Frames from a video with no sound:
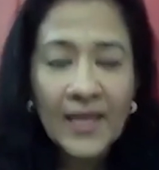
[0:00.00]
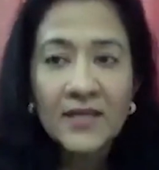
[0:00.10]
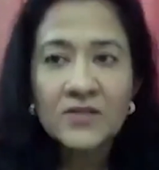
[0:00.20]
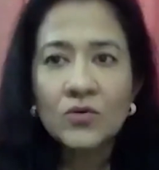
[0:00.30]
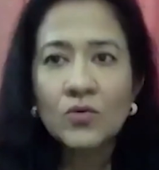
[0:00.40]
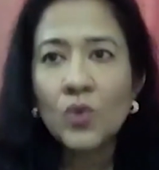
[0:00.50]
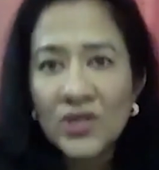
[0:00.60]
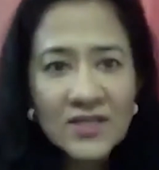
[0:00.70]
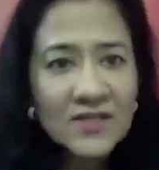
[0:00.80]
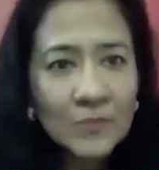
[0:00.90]
So
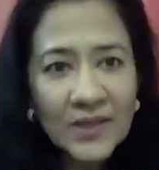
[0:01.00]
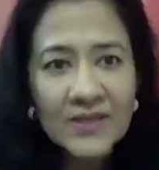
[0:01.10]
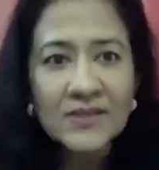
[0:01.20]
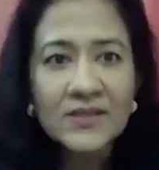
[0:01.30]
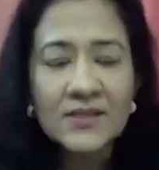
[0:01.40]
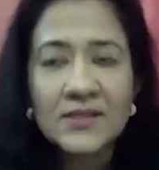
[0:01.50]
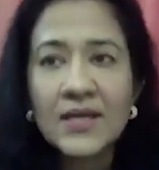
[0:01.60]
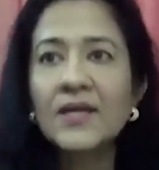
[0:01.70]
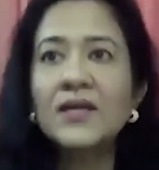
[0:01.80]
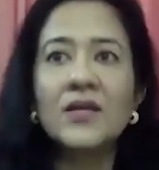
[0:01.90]
what this means is
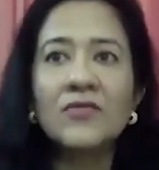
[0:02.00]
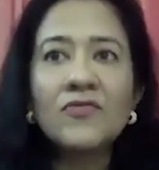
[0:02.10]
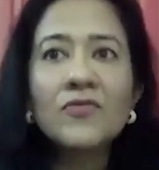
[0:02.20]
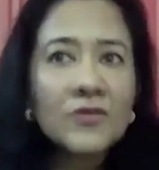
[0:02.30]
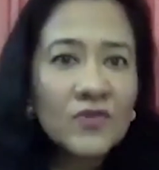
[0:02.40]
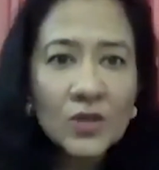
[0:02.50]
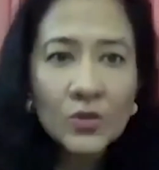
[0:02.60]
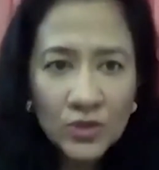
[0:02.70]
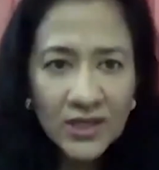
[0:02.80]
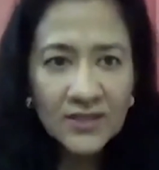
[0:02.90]
that if we
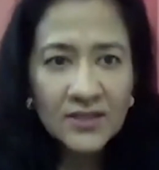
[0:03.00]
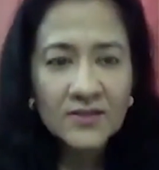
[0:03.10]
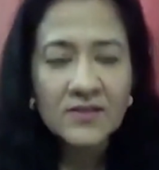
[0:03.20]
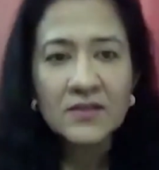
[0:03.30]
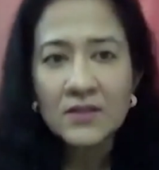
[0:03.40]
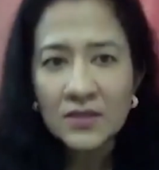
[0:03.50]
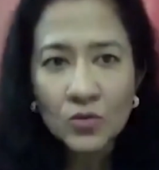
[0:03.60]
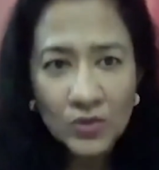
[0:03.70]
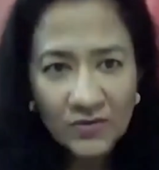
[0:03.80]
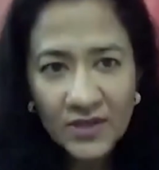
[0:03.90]
know that there is a certain
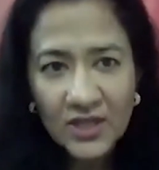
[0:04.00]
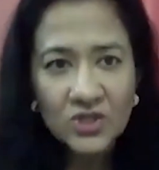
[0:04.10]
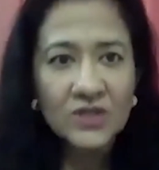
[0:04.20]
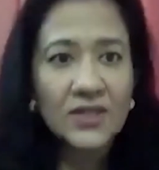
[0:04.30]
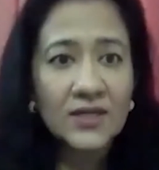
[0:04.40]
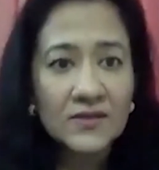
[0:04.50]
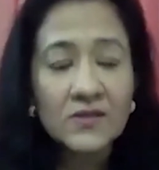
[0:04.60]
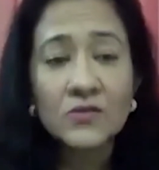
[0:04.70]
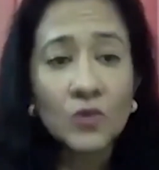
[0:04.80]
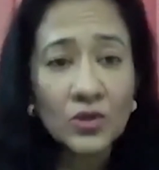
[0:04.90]
notification that
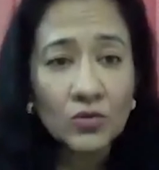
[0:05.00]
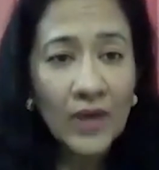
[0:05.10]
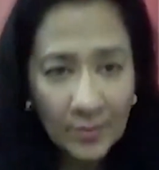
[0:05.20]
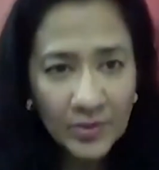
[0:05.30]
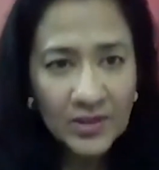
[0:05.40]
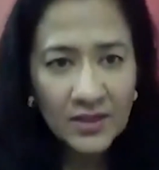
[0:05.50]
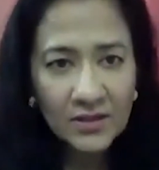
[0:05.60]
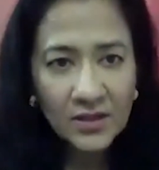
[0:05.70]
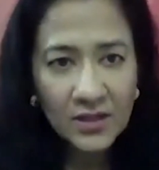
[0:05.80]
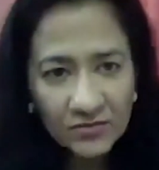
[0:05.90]
is going to happen in the
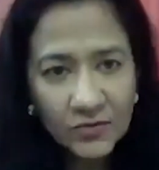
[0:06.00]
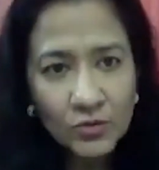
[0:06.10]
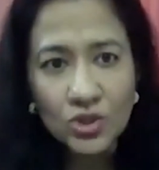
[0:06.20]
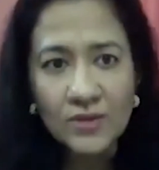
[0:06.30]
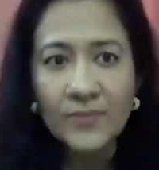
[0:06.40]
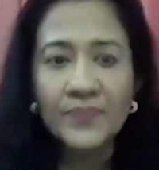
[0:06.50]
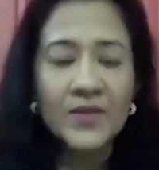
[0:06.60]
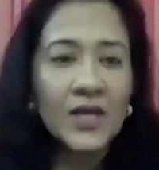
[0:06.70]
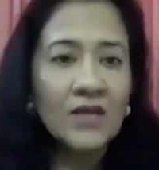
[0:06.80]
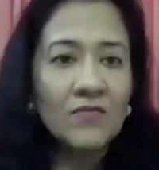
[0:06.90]
near future,
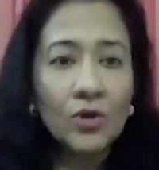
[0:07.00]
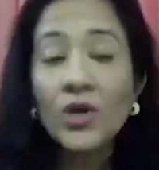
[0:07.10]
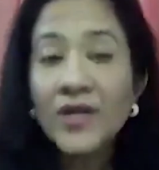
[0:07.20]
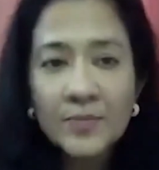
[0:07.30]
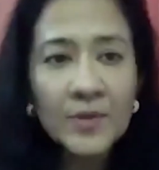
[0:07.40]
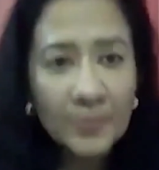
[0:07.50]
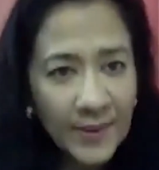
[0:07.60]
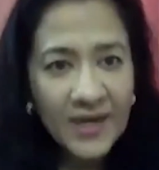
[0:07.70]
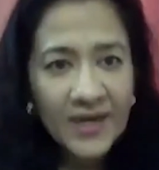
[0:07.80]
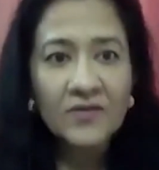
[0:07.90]
we're already
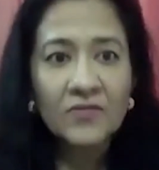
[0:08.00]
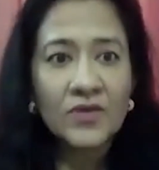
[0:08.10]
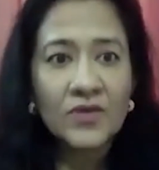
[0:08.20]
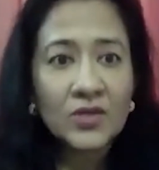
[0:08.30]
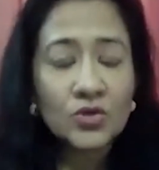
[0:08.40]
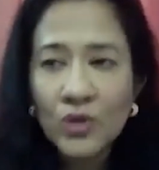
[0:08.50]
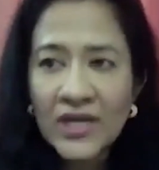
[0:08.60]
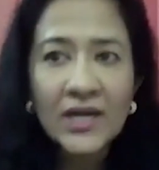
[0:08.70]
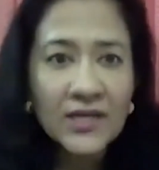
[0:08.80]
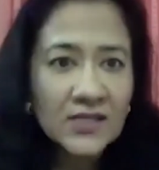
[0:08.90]
prepared. We truly
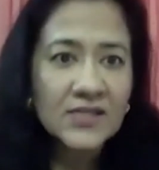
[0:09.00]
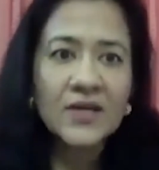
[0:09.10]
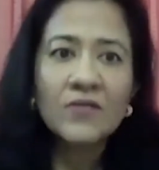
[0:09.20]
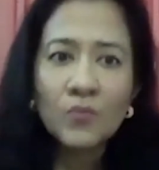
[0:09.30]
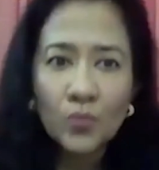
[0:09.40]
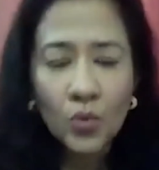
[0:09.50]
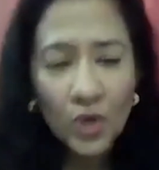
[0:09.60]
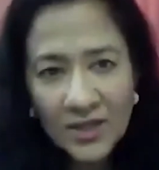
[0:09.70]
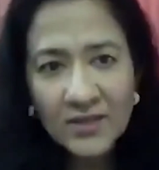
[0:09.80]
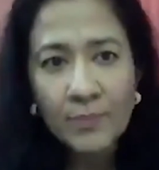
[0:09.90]
understand what
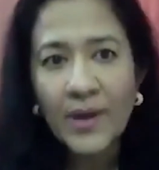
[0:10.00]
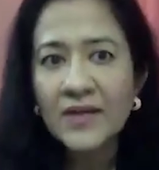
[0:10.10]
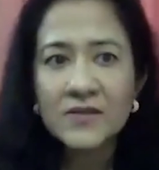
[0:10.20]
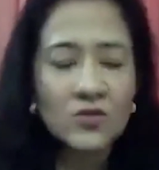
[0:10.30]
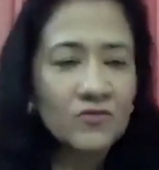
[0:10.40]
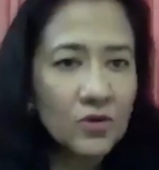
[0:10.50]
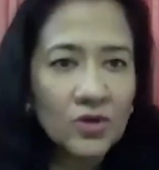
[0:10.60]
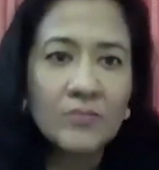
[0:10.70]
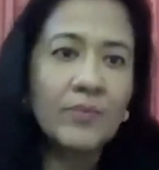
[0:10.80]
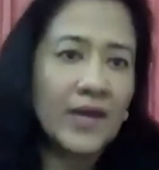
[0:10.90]
are the parts of your
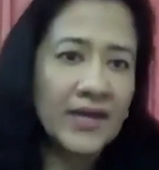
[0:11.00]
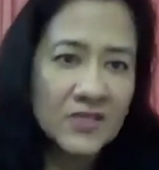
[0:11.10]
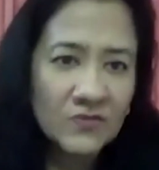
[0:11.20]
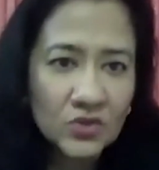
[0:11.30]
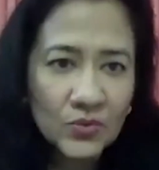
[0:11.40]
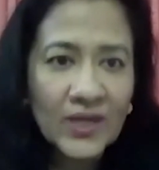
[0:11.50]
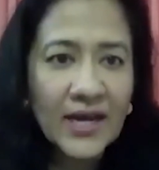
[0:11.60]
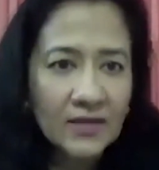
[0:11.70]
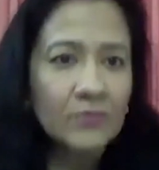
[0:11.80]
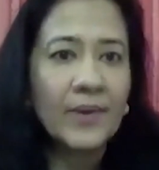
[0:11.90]
compliance which will
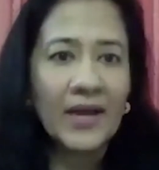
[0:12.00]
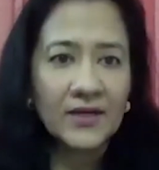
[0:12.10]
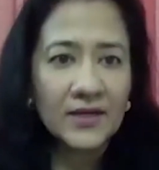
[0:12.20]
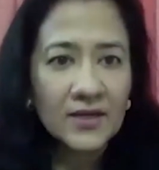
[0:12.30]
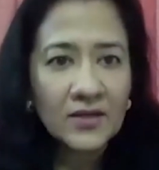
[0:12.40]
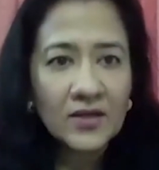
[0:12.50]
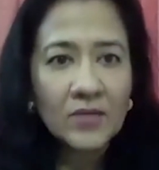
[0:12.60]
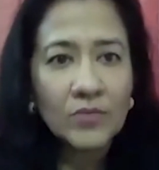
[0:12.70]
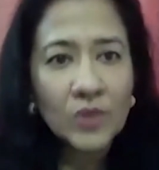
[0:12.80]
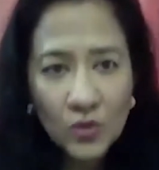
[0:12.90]
get impacted
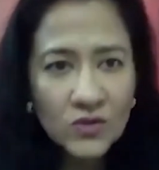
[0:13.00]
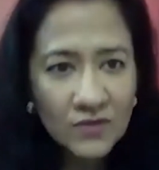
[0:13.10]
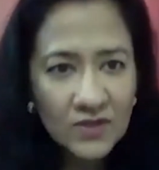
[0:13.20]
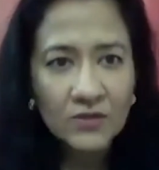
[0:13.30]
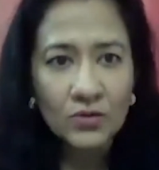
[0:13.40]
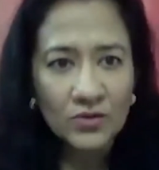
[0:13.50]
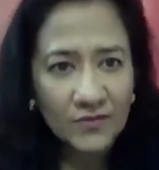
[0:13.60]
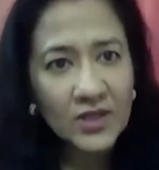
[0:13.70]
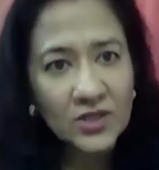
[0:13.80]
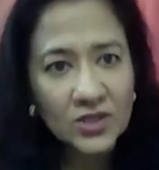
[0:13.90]
because of this
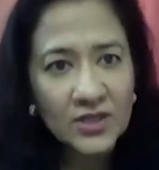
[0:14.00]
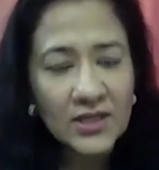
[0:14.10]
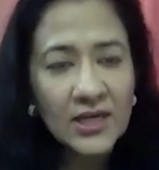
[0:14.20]
notification.